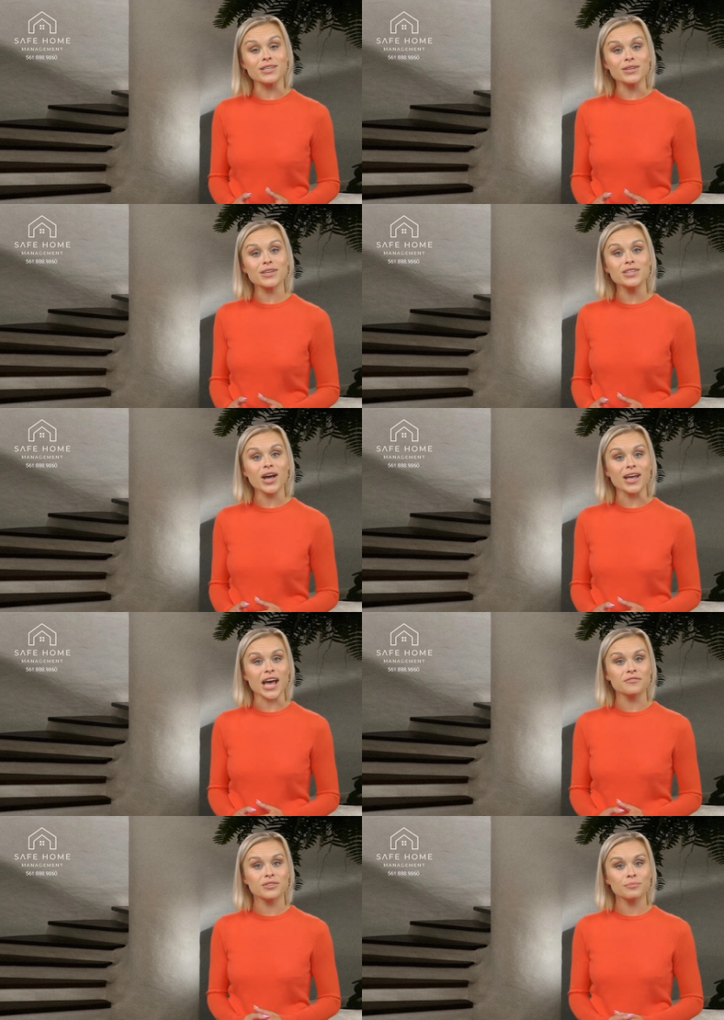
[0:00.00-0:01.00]
you do not
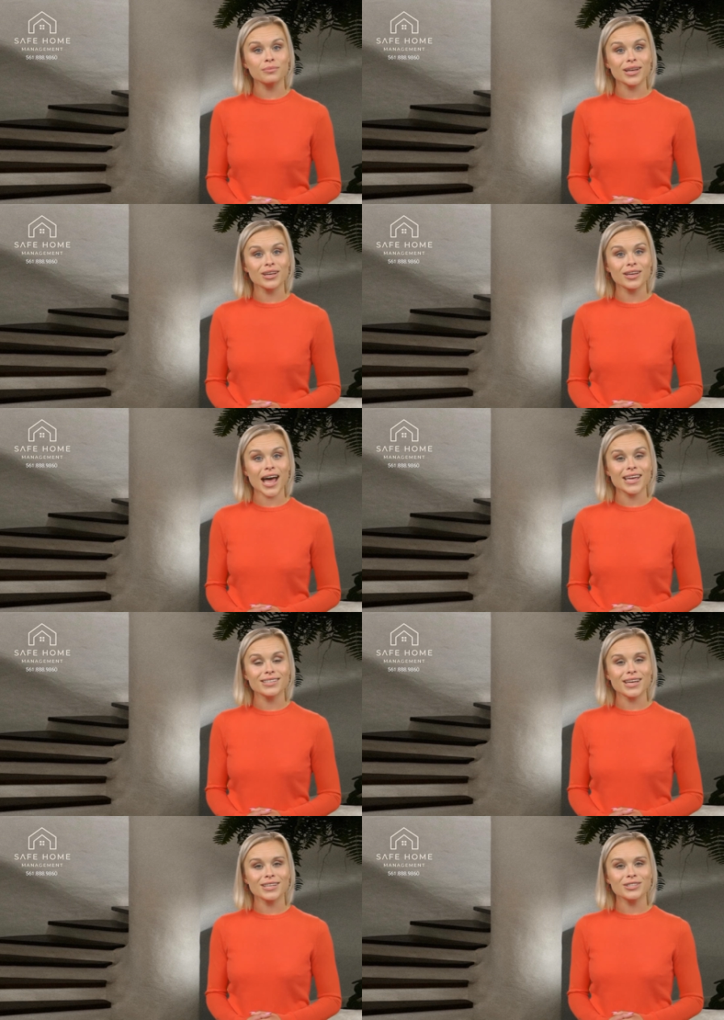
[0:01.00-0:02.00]
have convenient
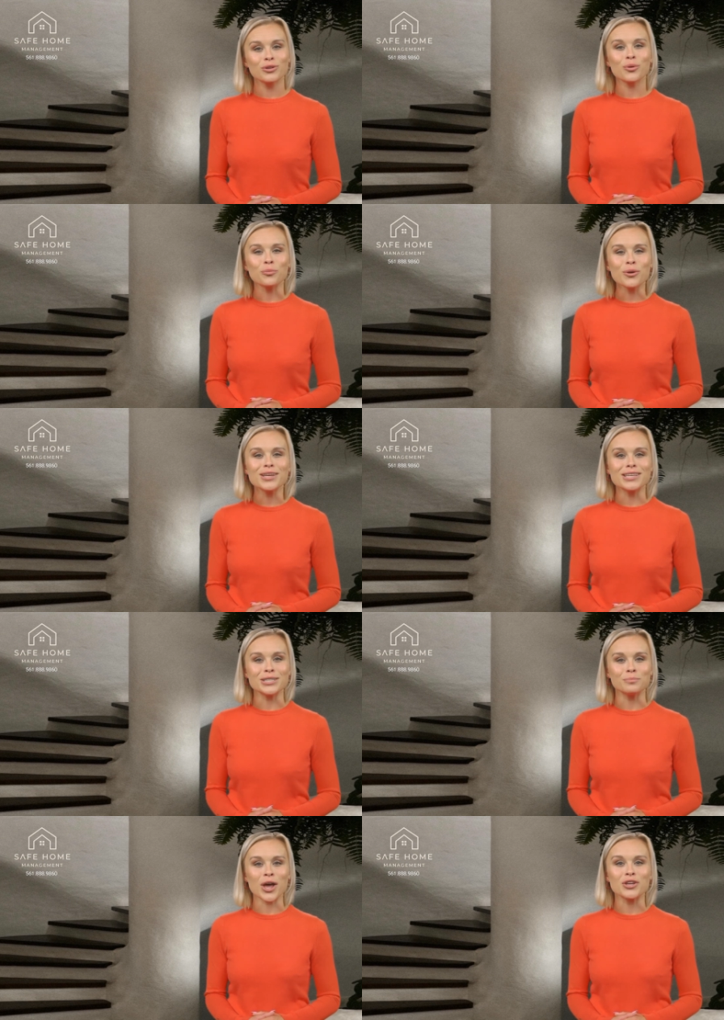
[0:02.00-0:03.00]
access to unless
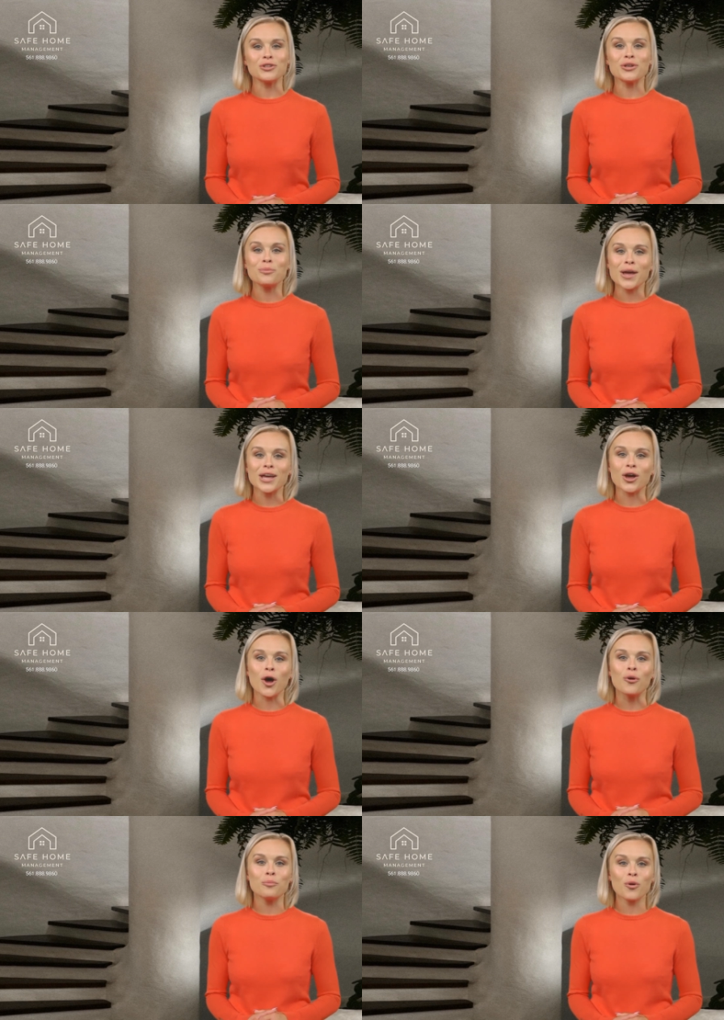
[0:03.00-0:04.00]
it's monitored by a
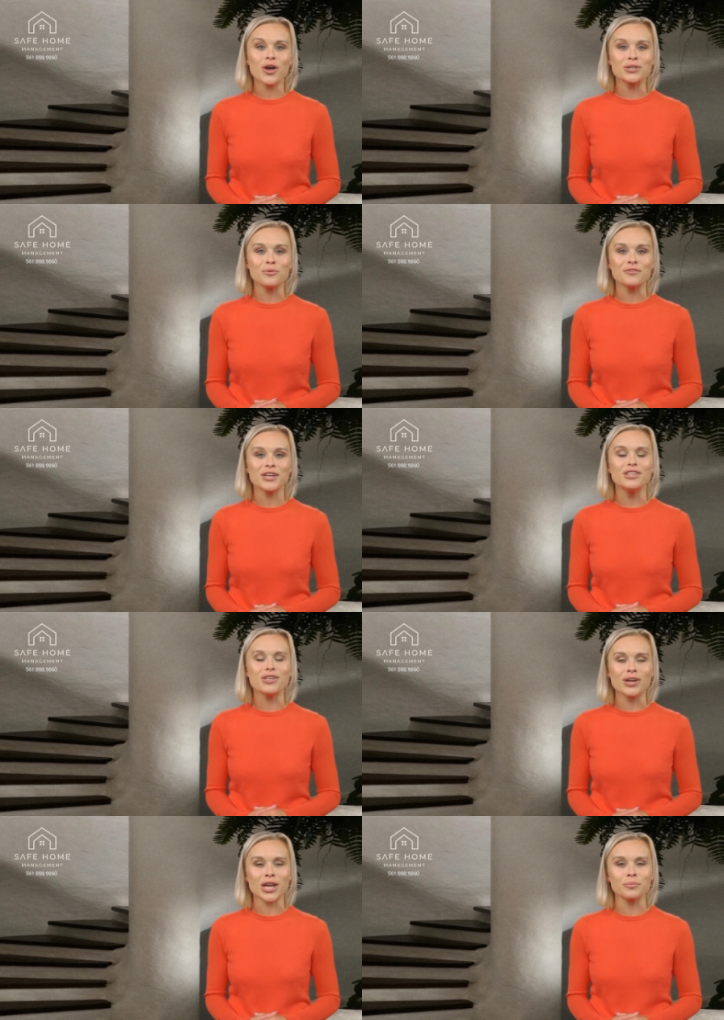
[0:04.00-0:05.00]
home watch
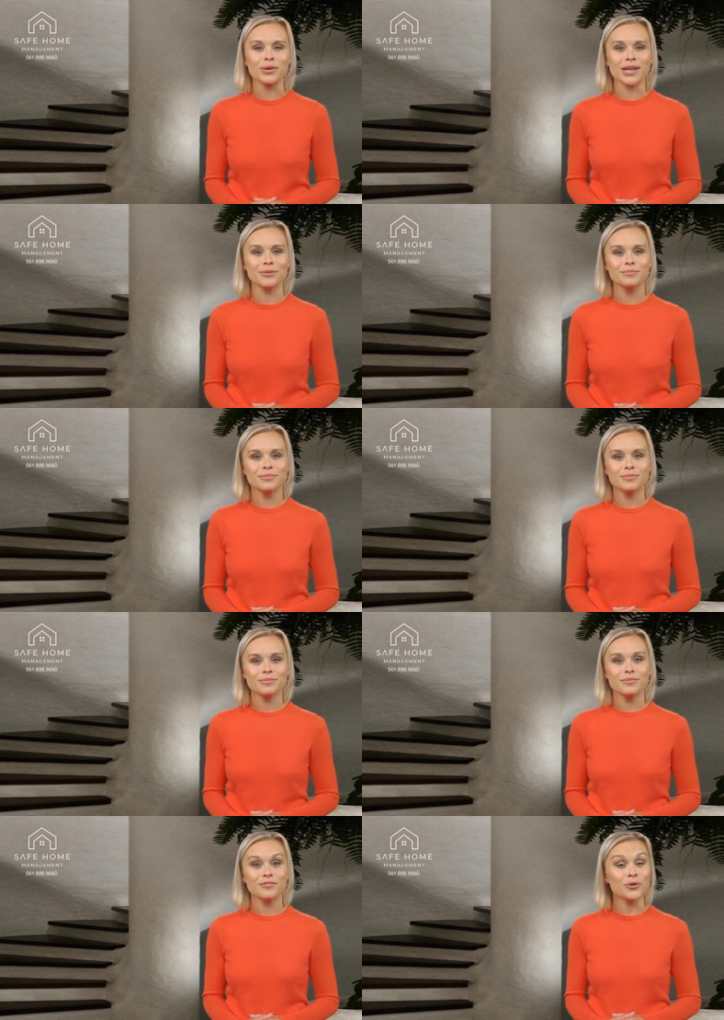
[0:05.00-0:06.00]
professional company.
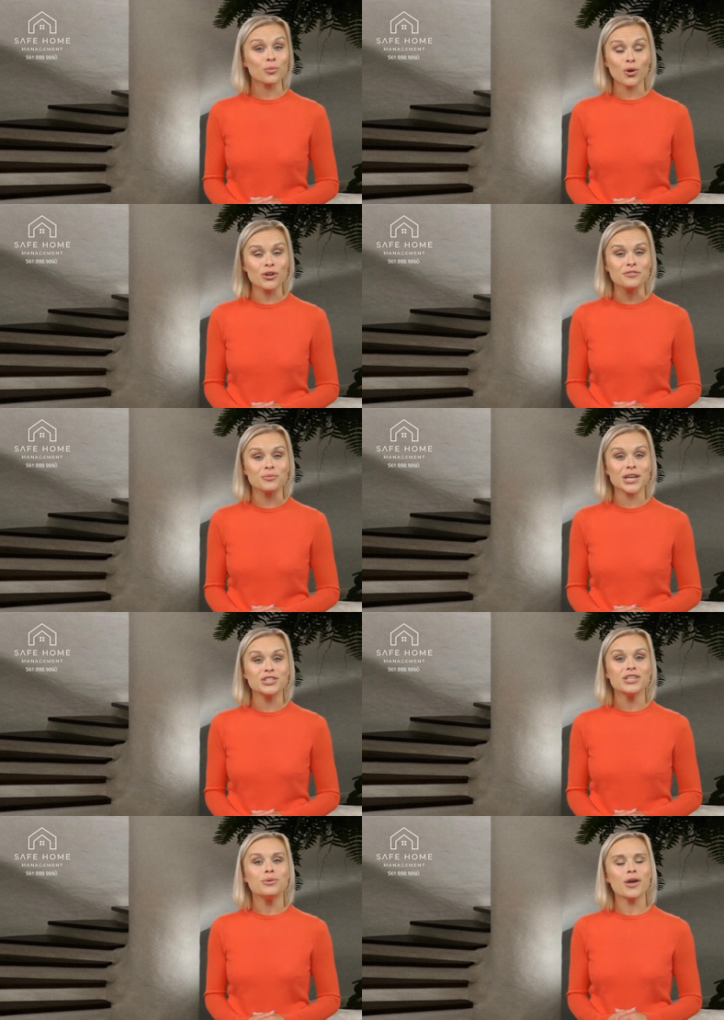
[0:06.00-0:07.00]
For more
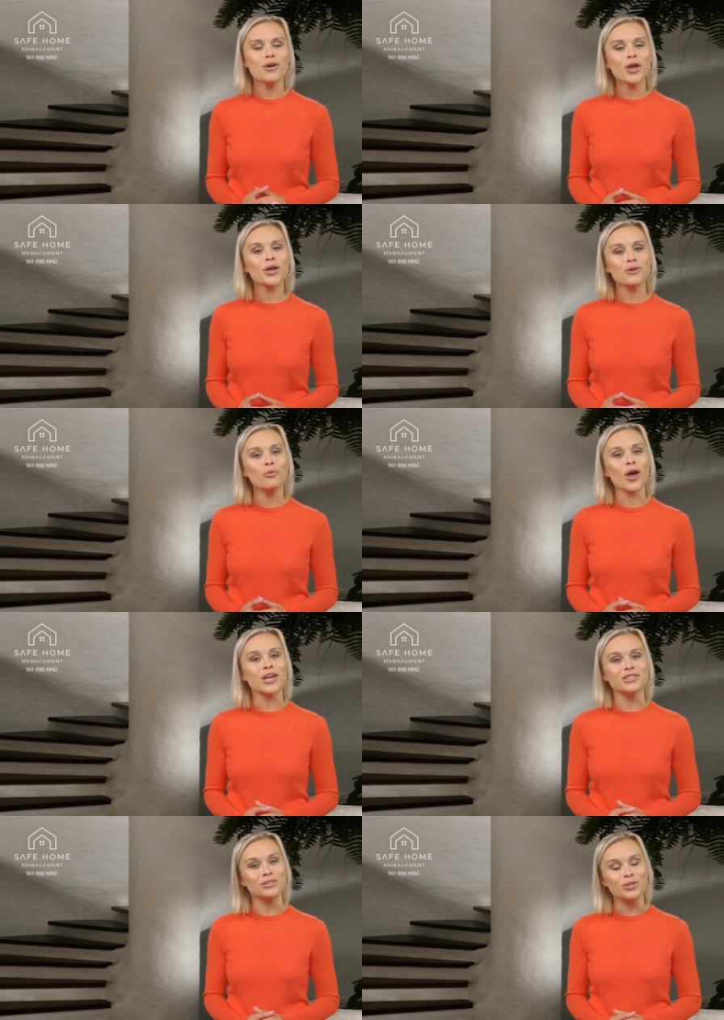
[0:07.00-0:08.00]
information about Home
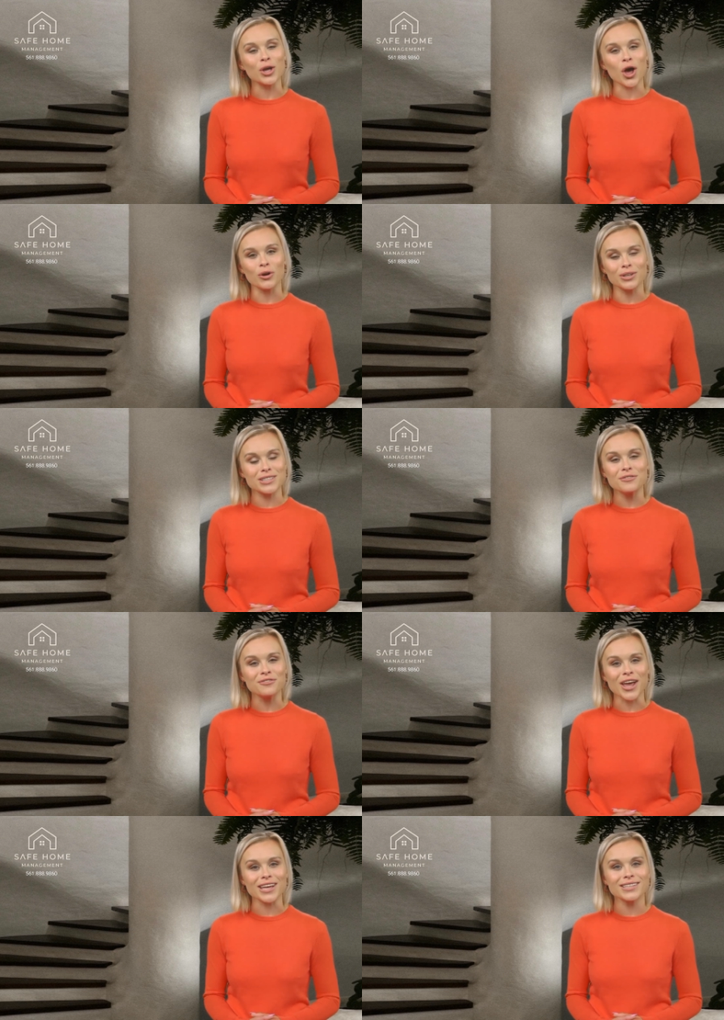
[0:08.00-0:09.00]
Watch, call us at
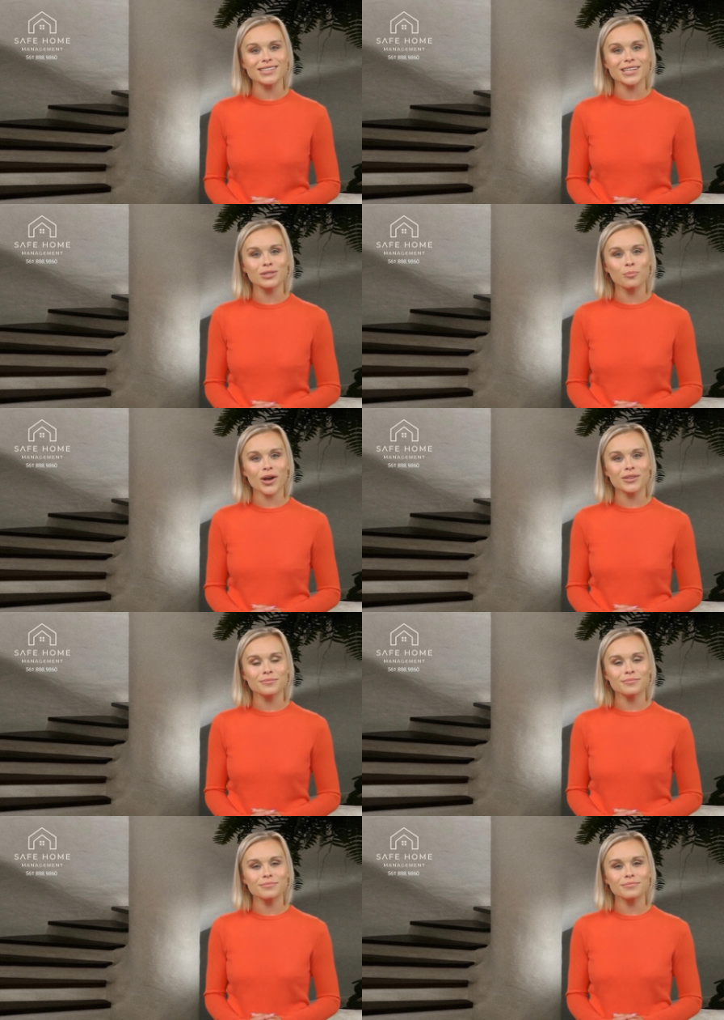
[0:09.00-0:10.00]
five six one,
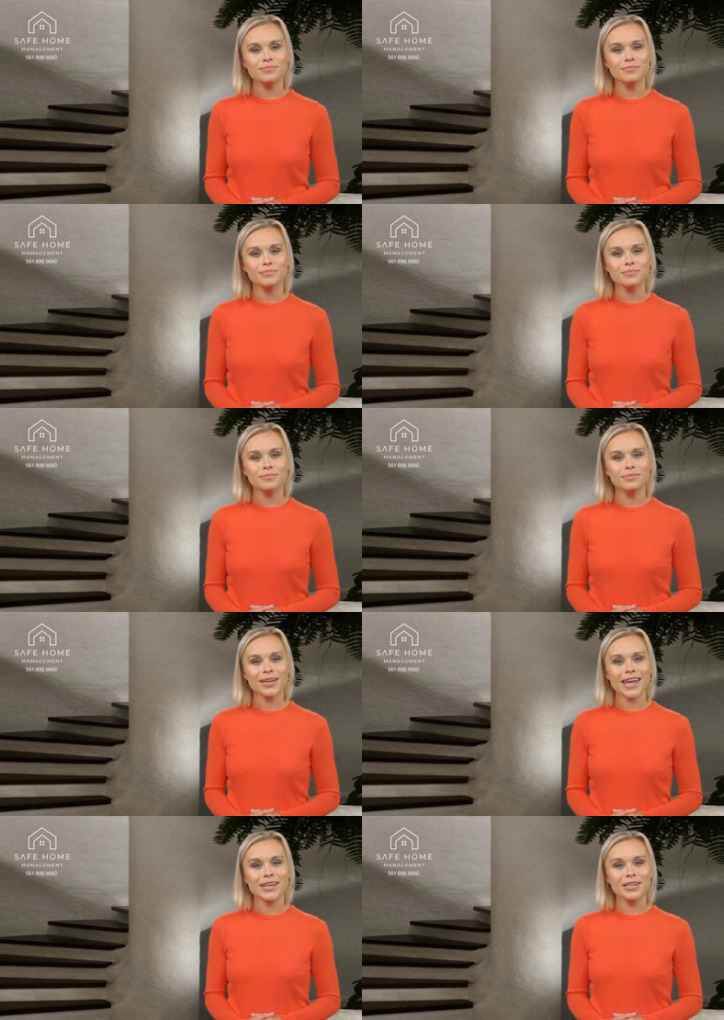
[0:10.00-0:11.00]

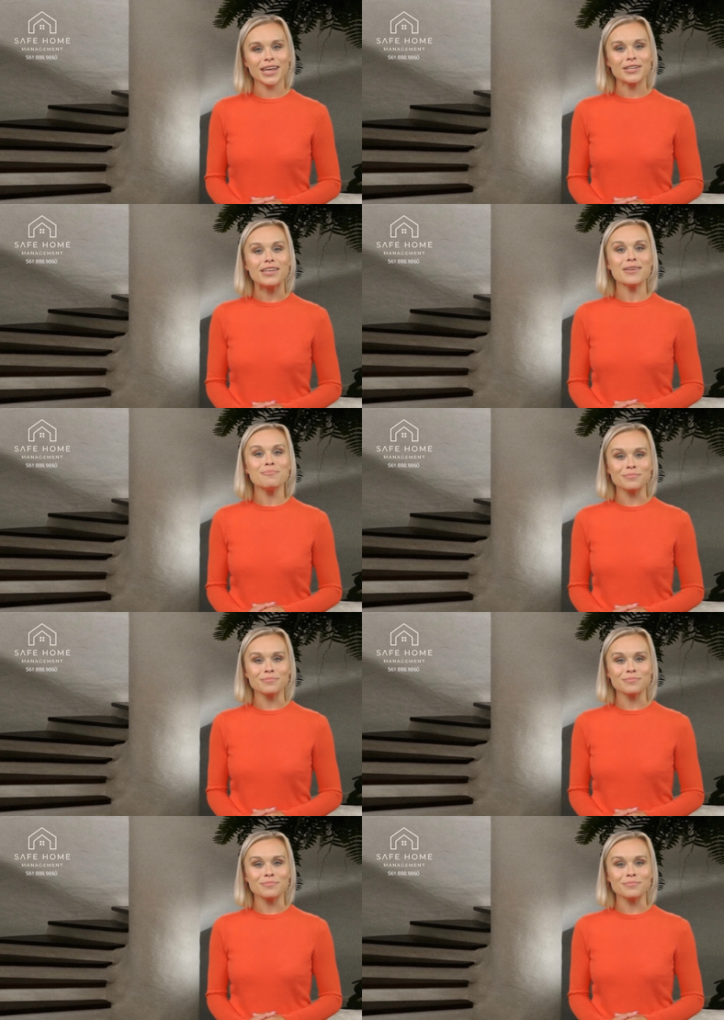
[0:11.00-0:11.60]
eight eight eight,